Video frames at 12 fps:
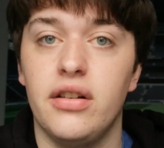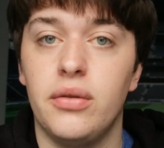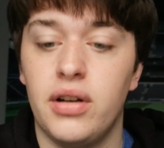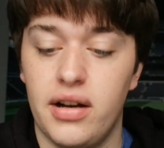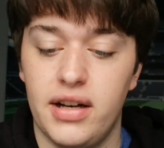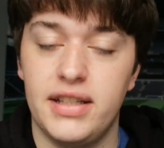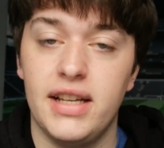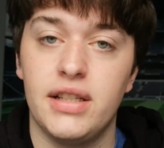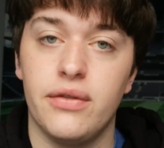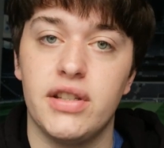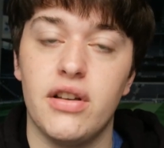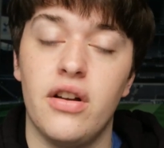You know, got an
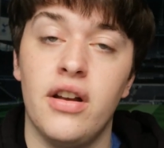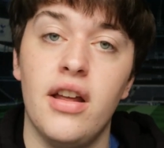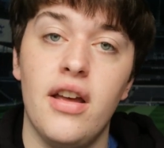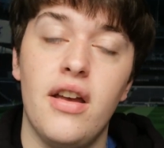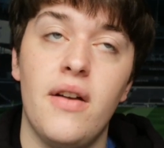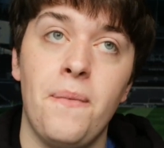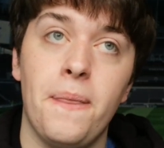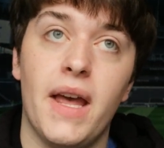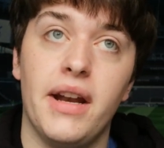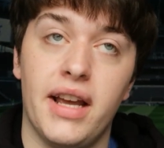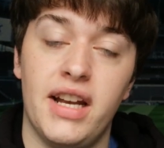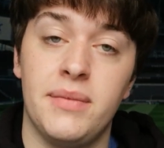assist for Son
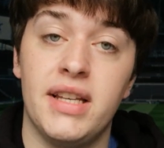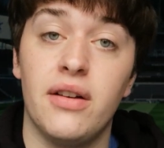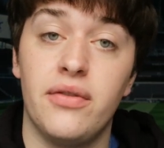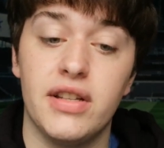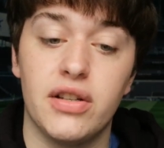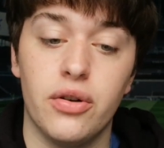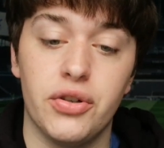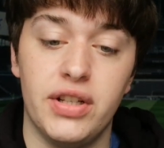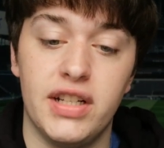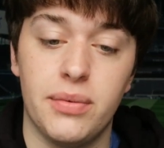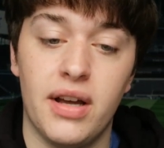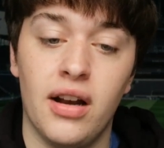and getting himself in the score
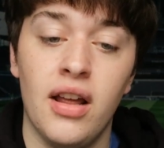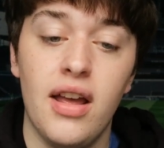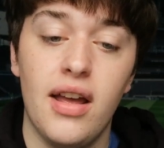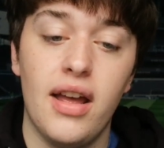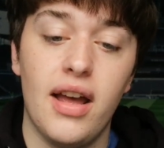sheet as well.